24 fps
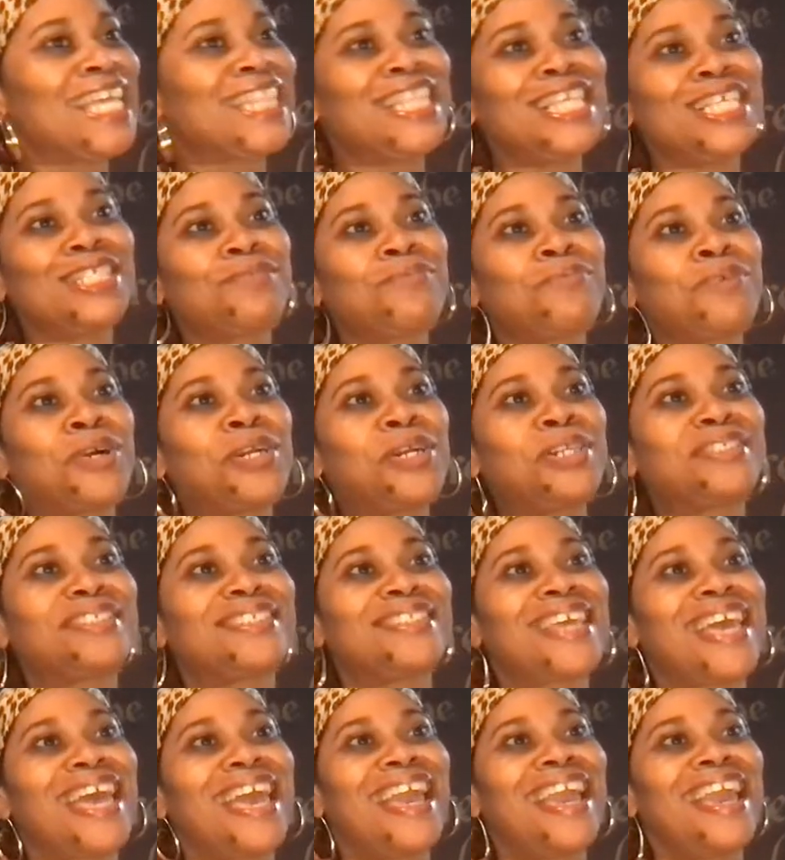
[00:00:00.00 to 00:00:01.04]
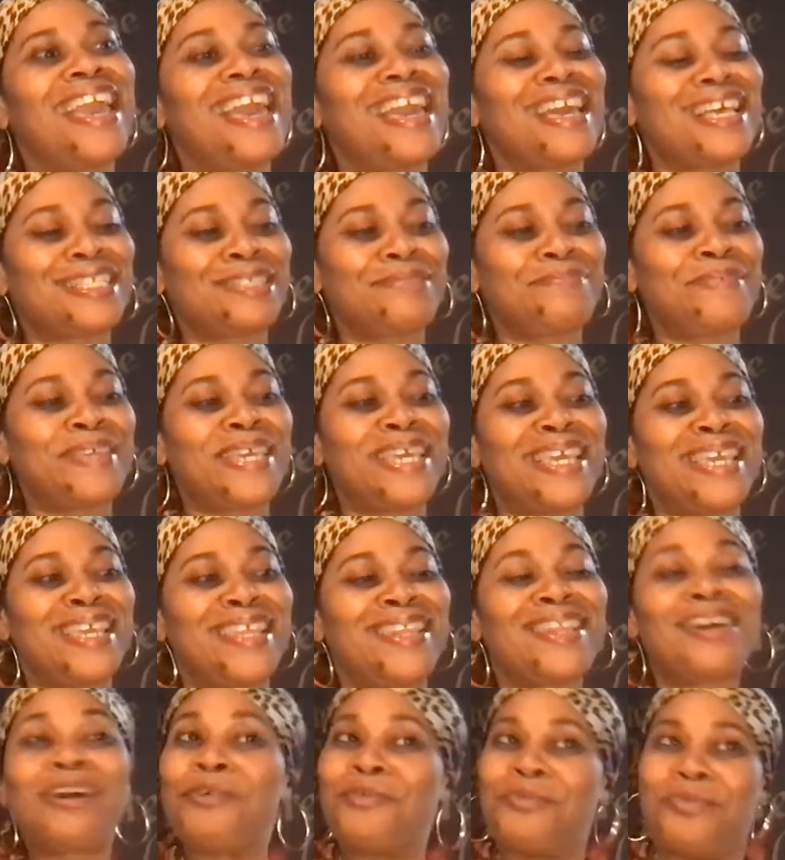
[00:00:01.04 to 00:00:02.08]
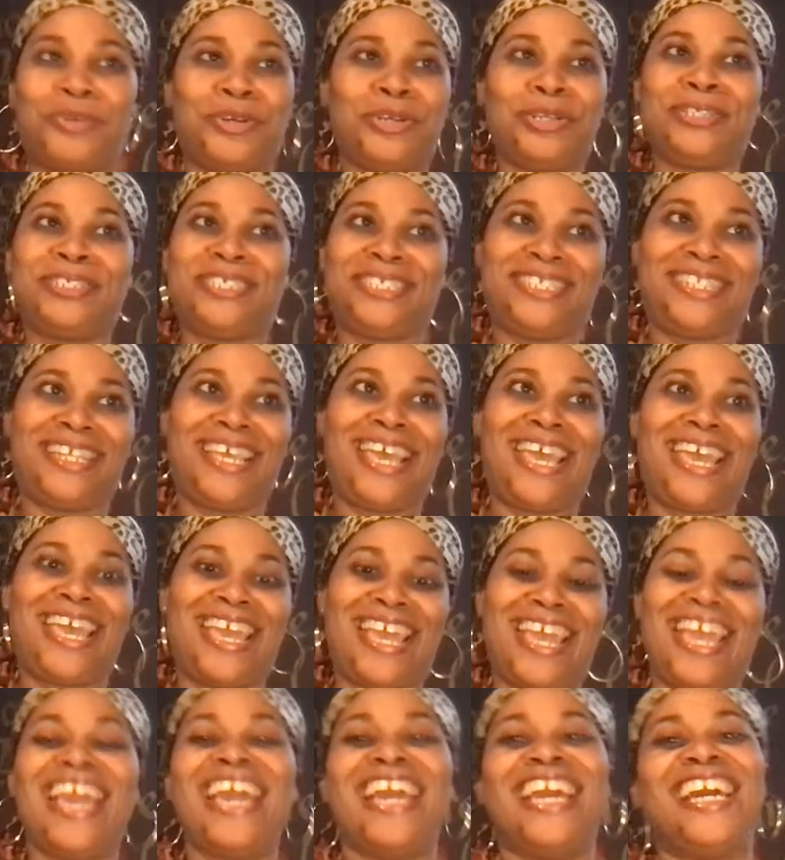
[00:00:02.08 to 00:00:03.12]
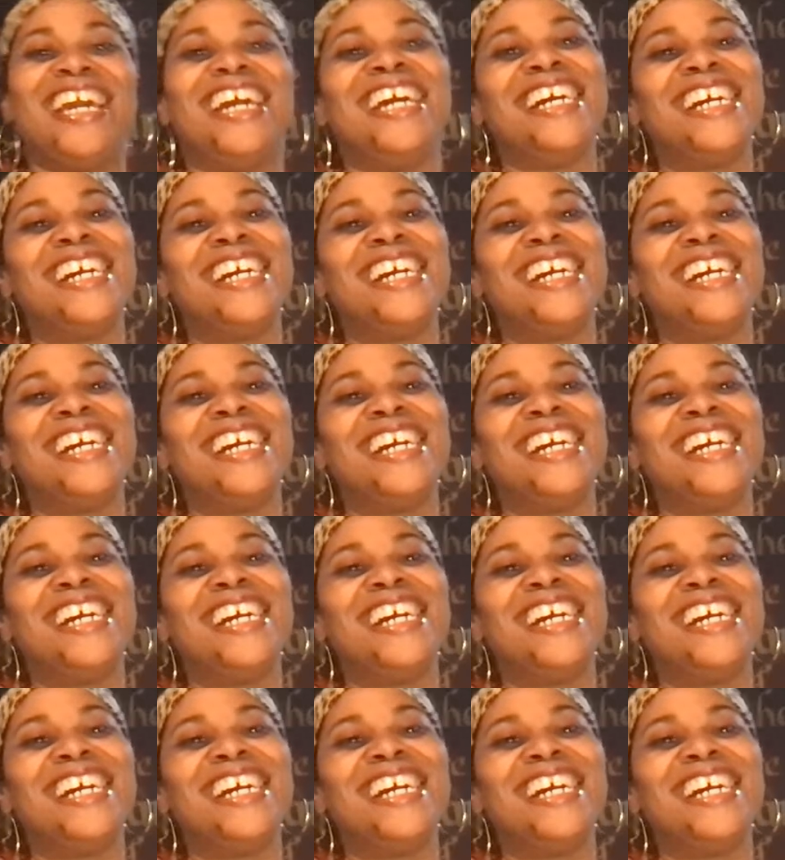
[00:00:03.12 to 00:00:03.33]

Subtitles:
this word today has been a word today.